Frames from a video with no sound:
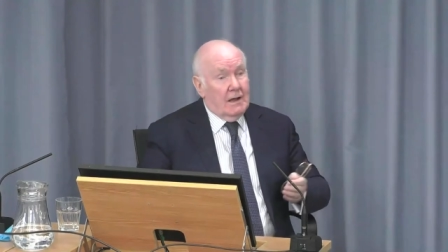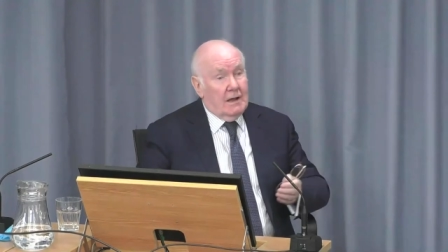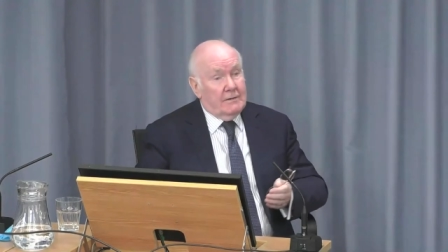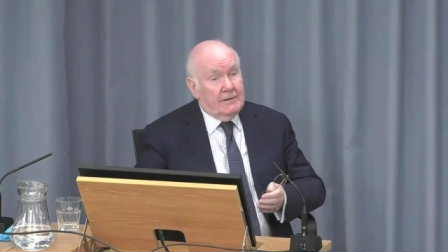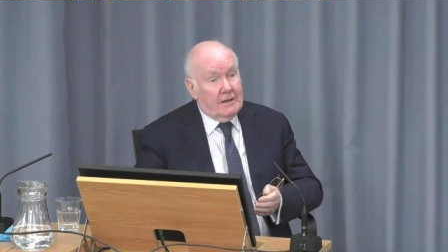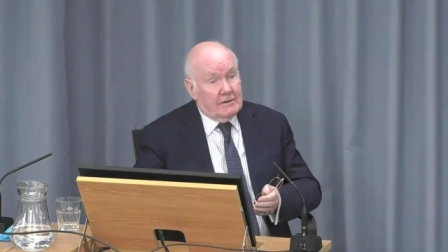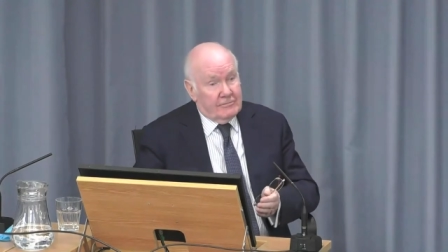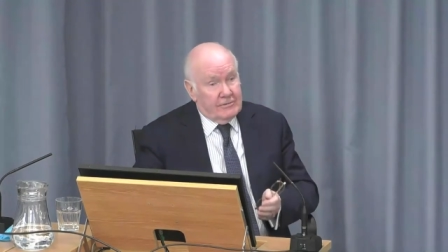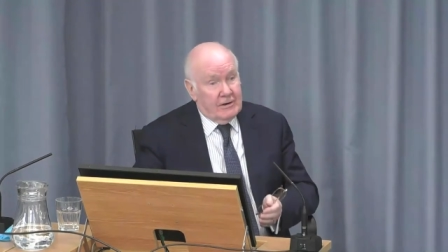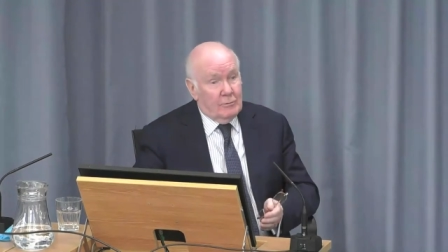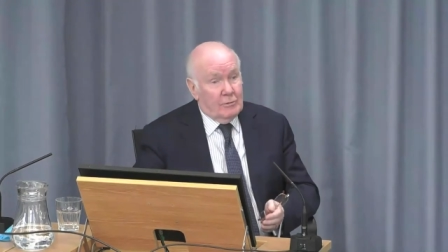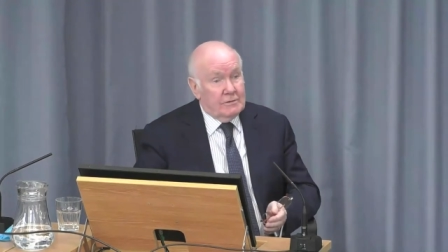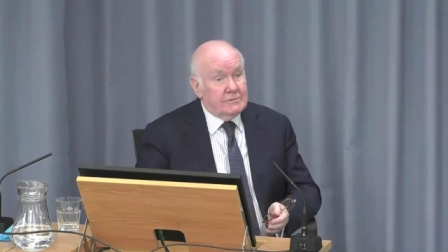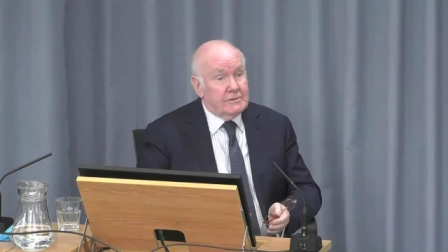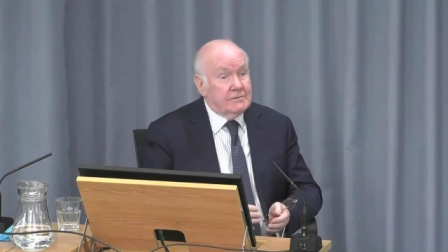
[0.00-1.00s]
And therefore,
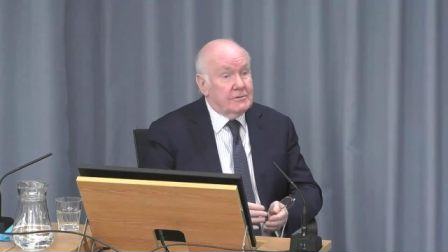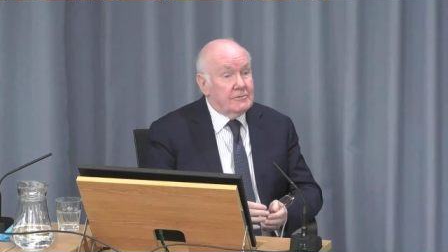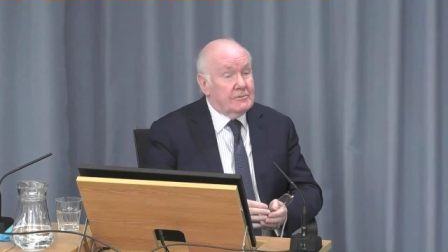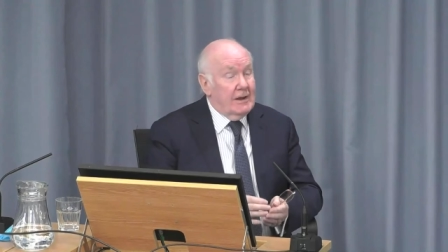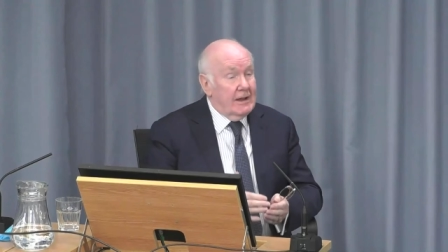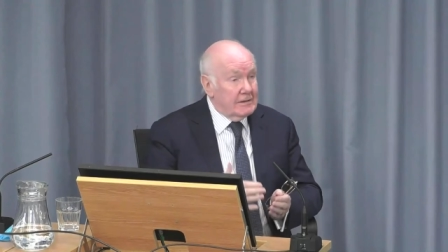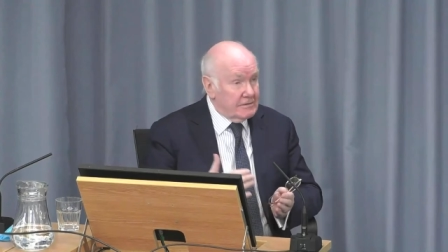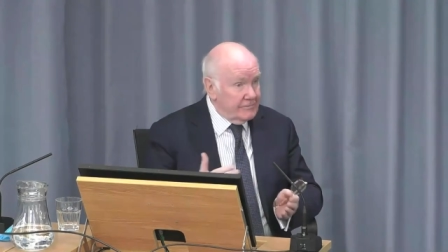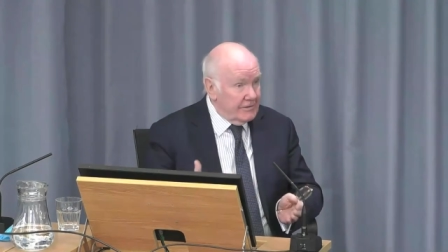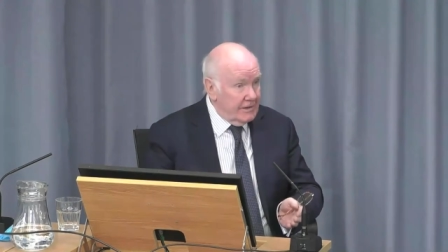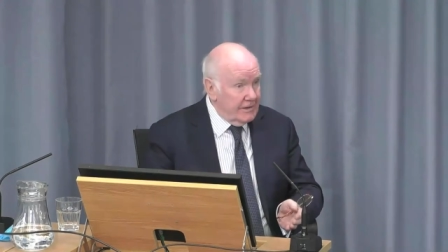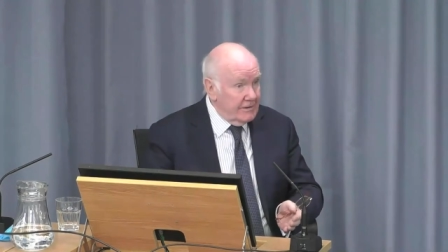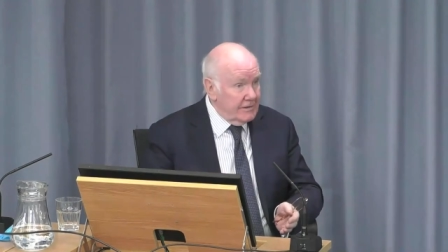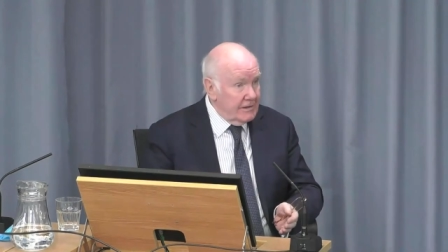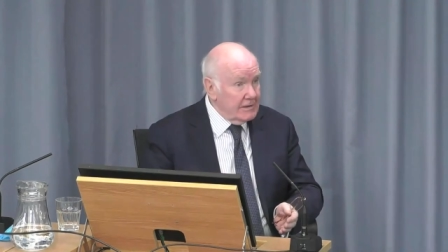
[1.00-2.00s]
I wanted to
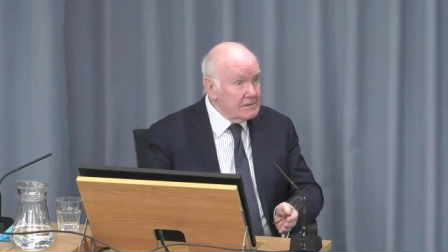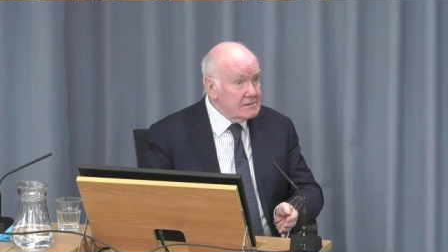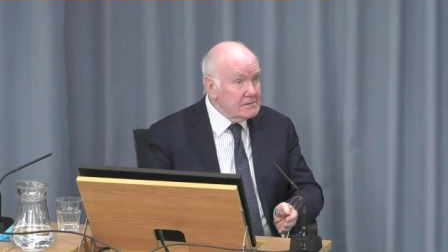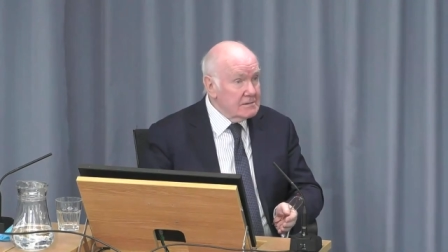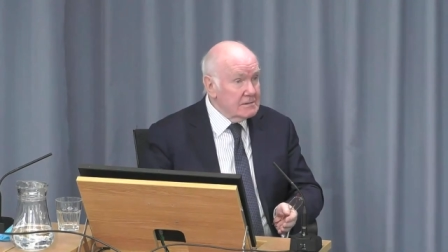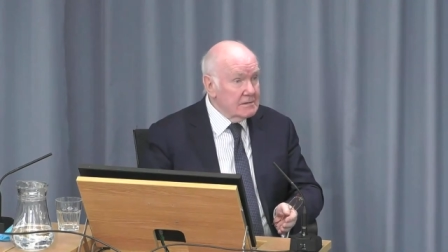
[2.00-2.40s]
rectify that.